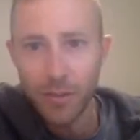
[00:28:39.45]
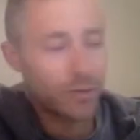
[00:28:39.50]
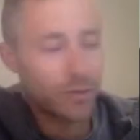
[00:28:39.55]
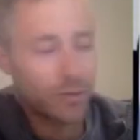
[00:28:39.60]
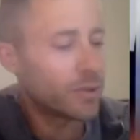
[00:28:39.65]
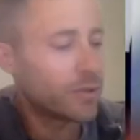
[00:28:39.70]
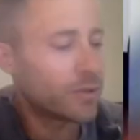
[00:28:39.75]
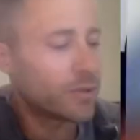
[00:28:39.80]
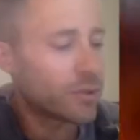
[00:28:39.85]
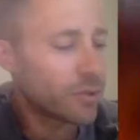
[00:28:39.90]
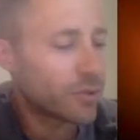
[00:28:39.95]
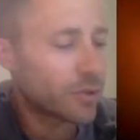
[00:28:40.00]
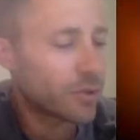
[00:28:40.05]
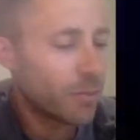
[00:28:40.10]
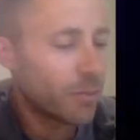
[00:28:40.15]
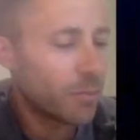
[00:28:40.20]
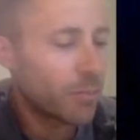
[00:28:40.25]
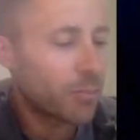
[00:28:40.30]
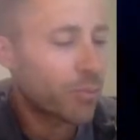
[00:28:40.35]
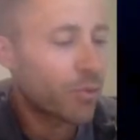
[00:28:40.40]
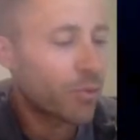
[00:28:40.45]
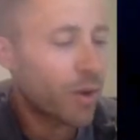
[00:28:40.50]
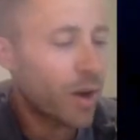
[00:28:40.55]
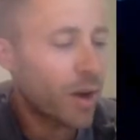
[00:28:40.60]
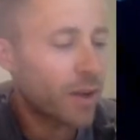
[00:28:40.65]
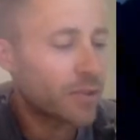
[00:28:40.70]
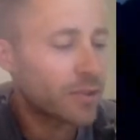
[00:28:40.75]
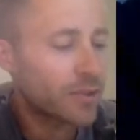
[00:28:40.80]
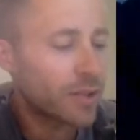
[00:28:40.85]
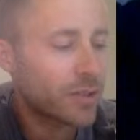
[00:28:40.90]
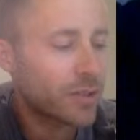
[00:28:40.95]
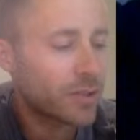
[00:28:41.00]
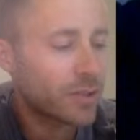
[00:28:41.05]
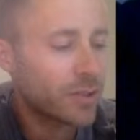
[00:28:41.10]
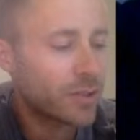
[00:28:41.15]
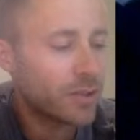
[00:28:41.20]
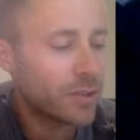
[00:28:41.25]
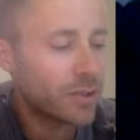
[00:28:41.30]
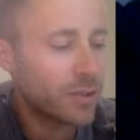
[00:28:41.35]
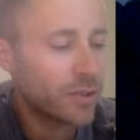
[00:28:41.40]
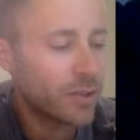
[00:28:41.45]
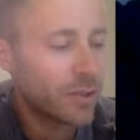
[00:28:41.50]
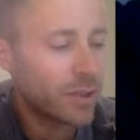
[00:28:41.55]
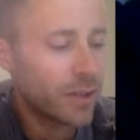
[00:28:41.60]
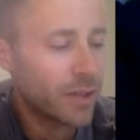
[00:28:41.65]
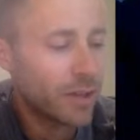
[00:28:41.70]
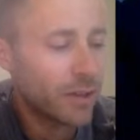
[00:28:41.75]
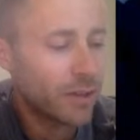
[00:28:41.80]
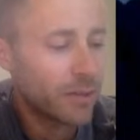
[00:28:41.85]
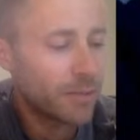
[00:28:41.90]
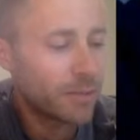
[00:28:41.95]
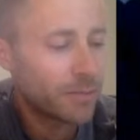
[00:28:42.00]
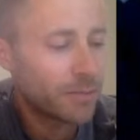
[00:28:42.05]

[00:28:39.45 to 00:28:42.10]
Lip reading: So this is called processing your data.